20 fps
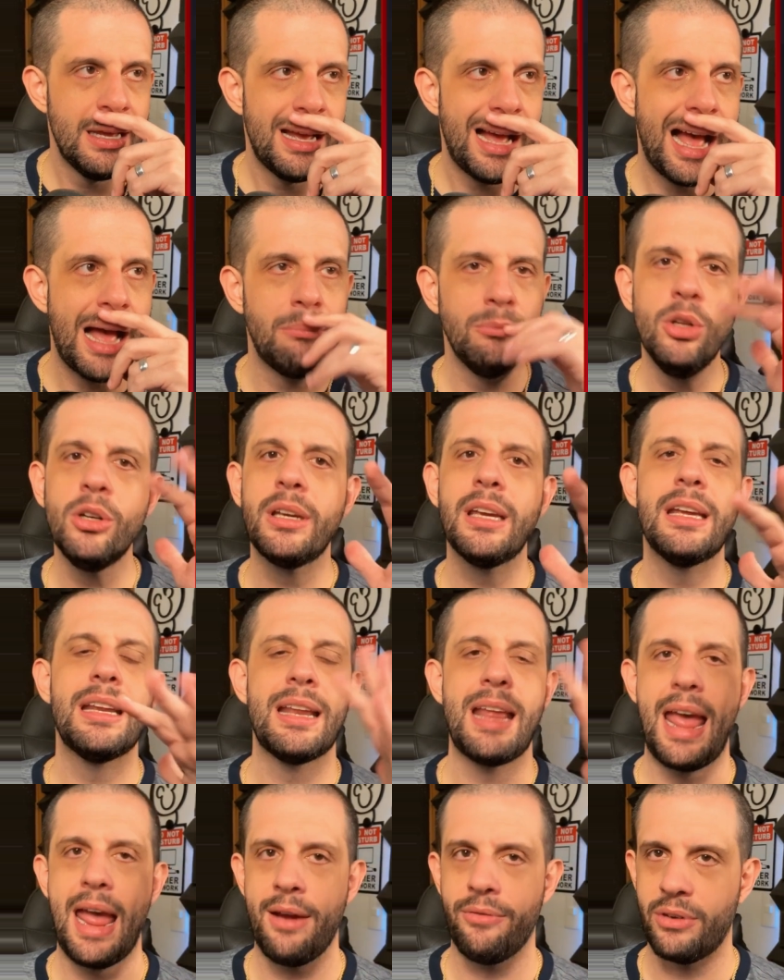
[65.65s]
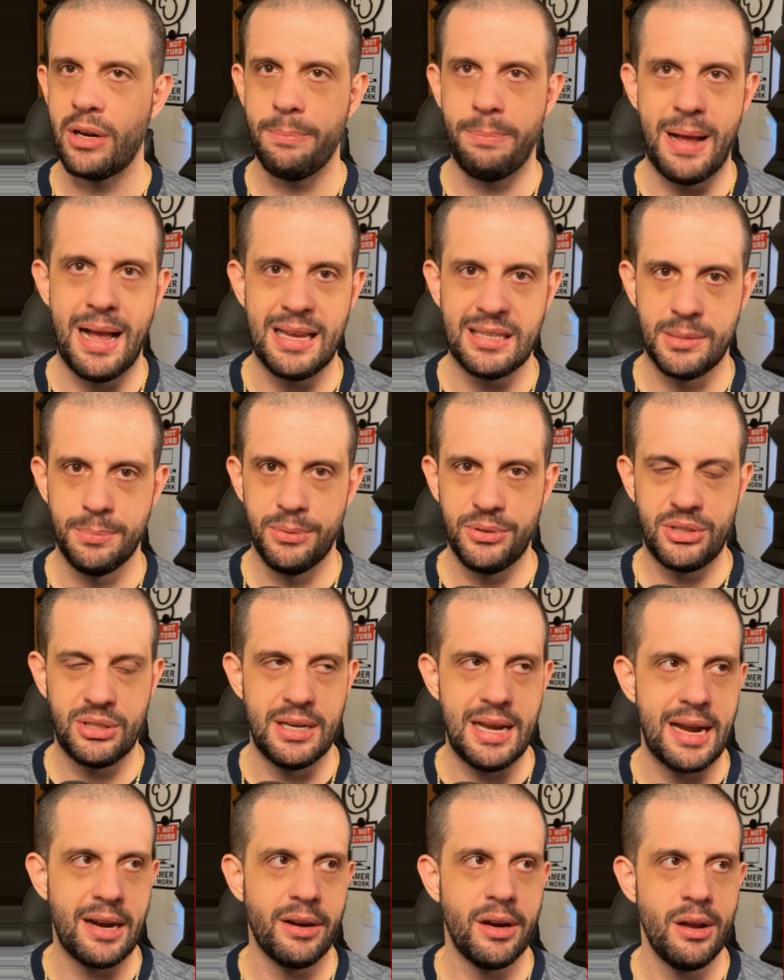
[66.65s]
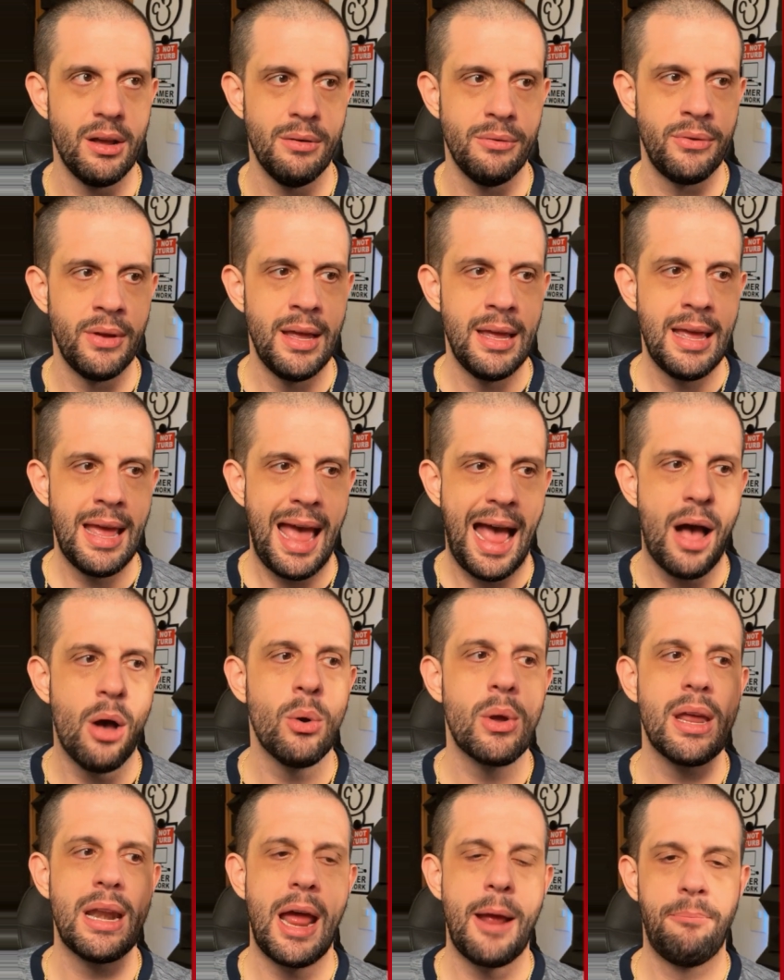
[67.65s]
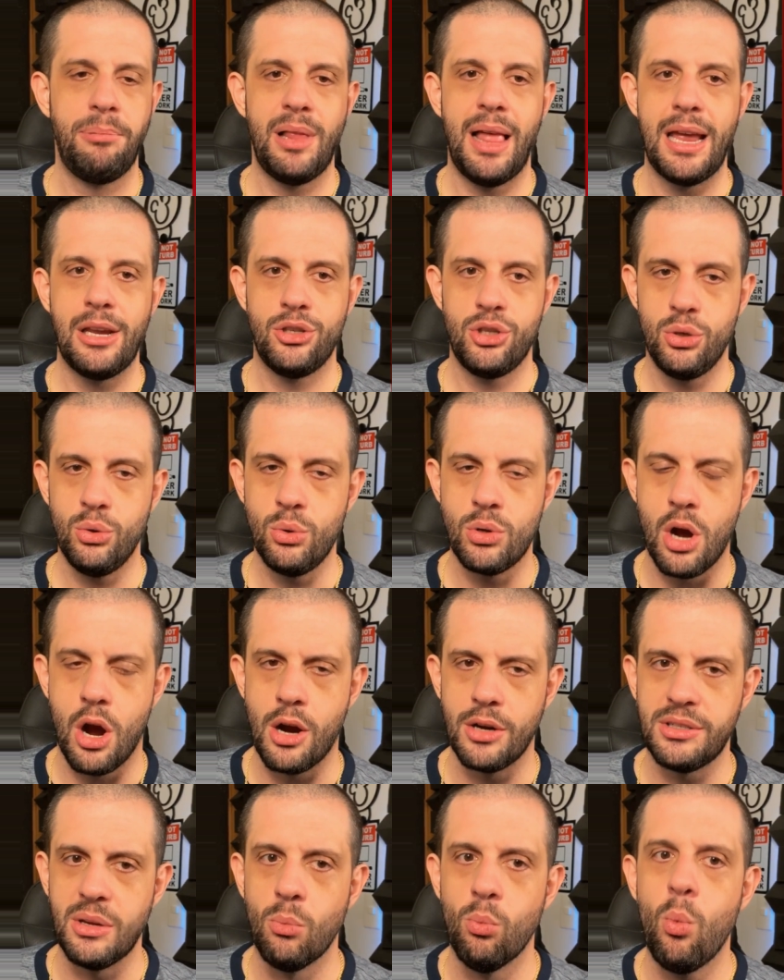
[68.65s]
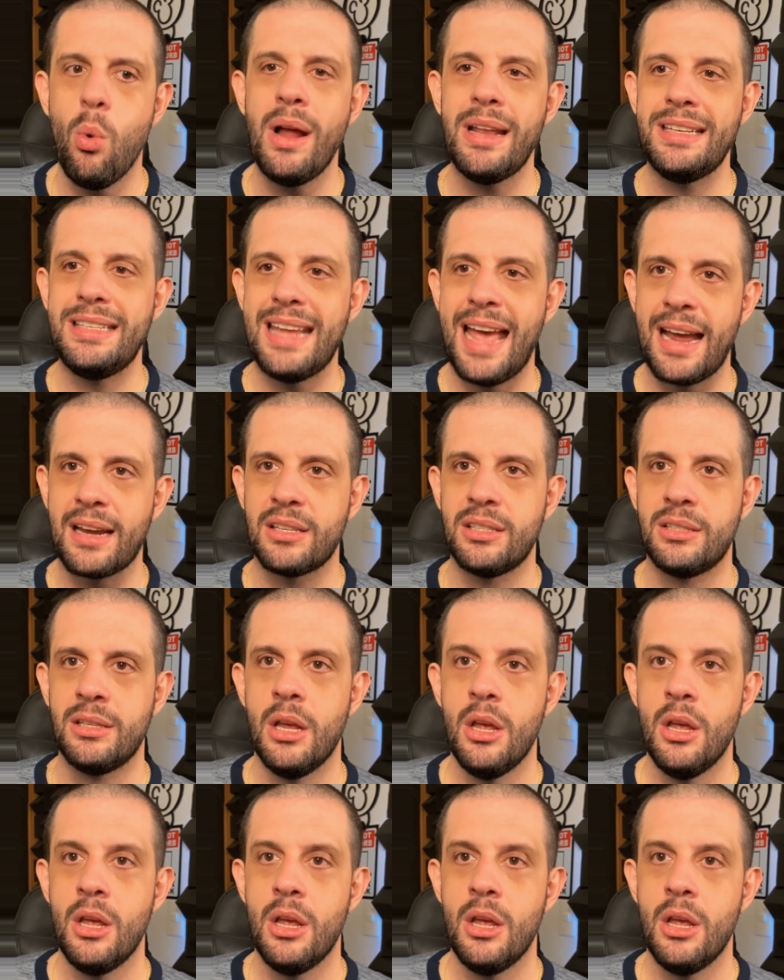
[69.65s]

I'm looking at every possible scenario of how can I play 2 cards and what decks